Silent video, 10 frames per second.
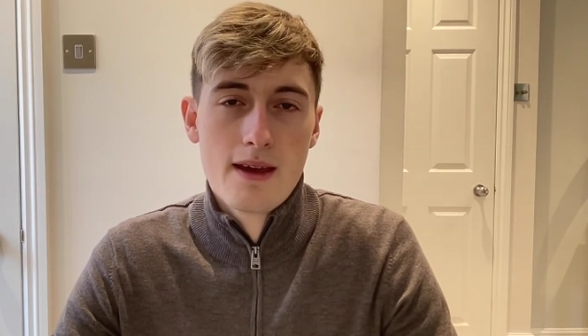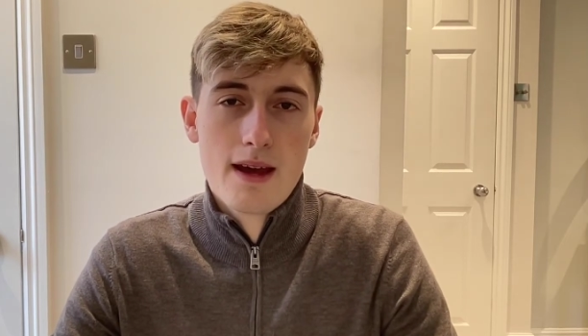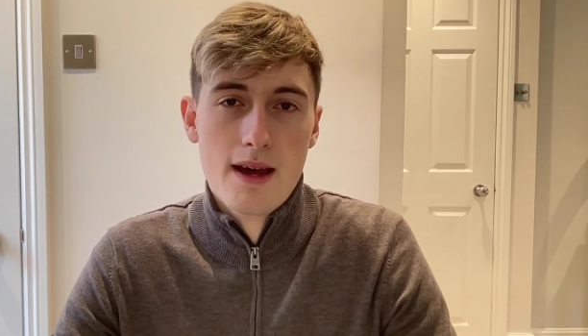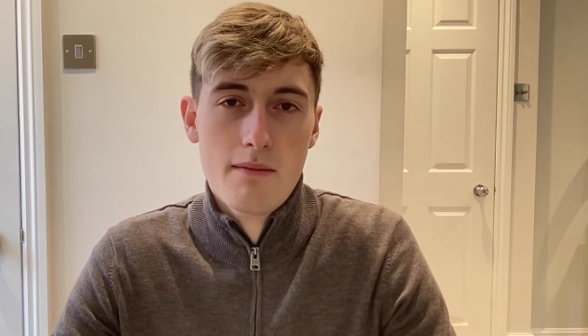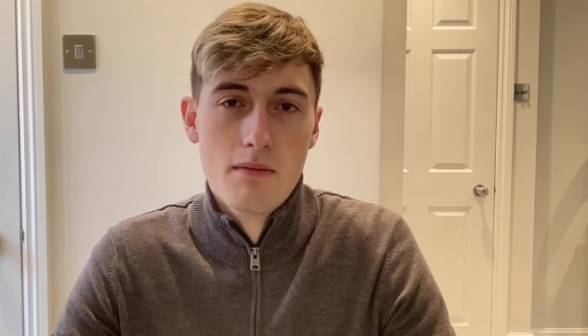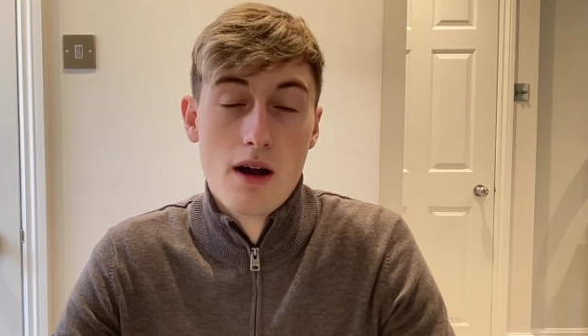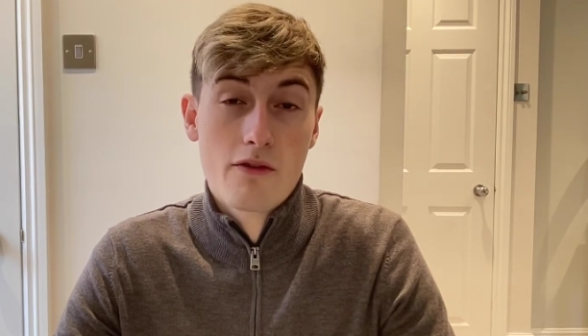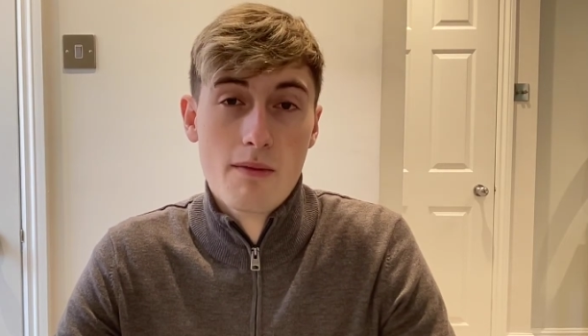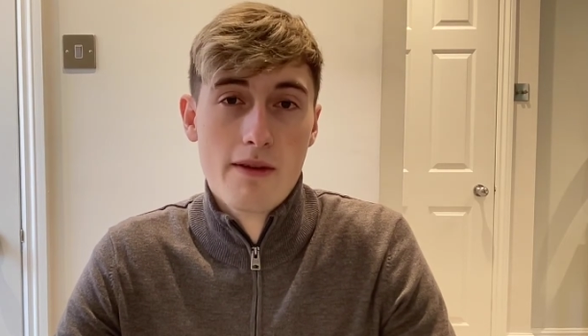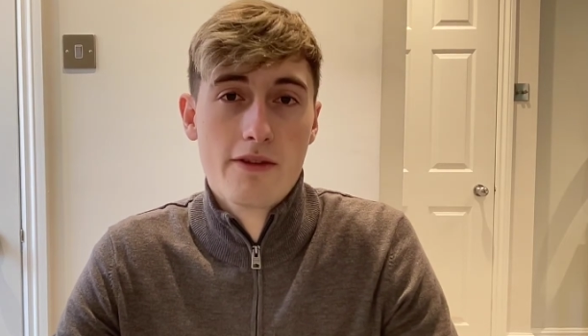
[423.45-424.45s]
I've got
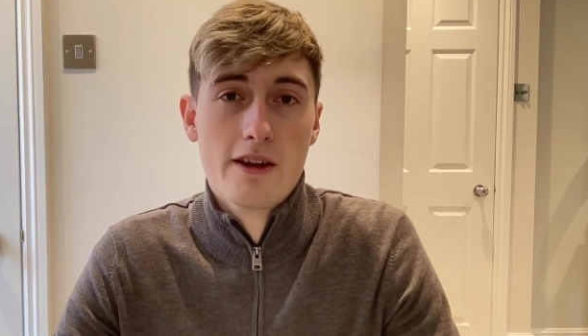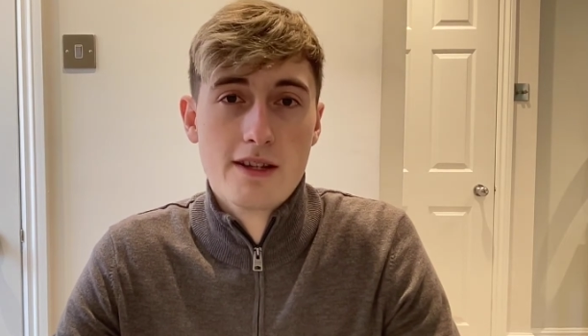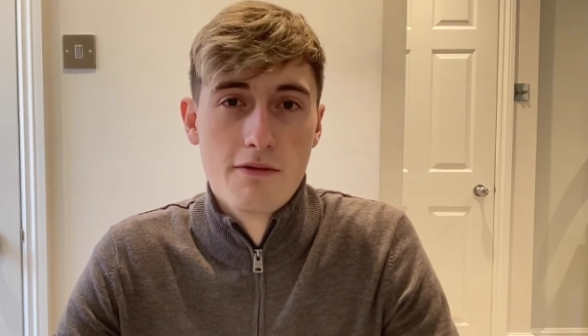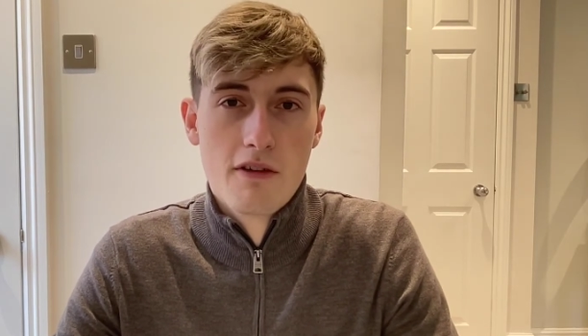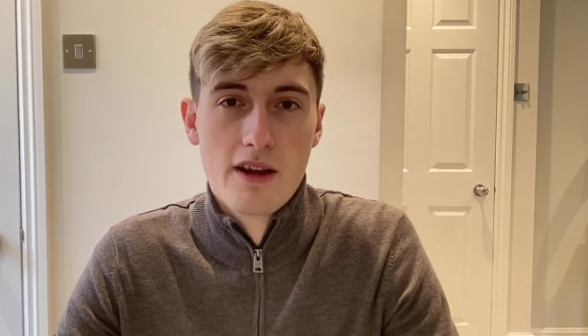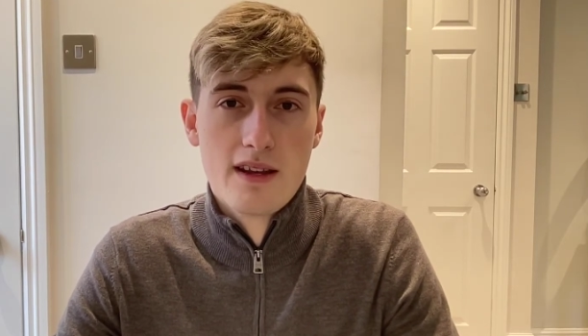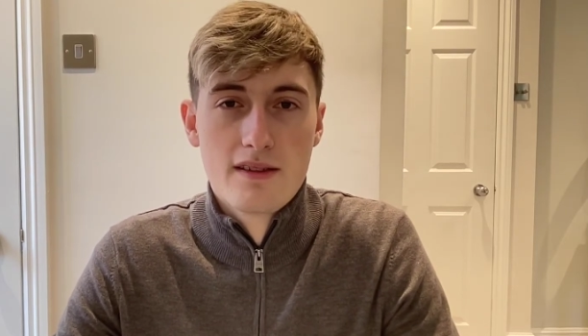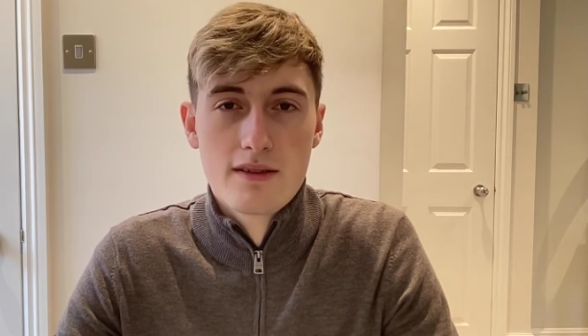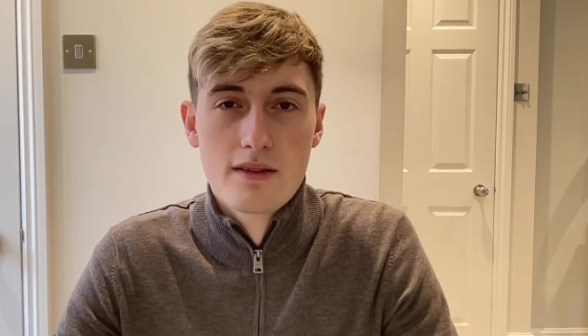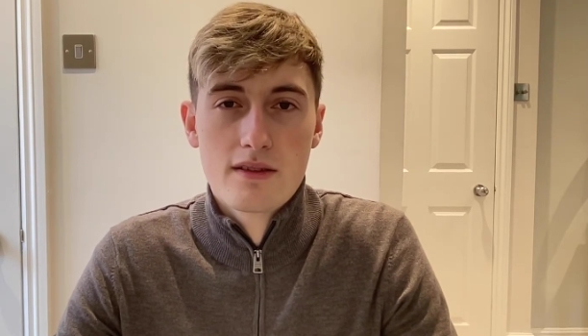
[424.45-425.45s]
him at 33s,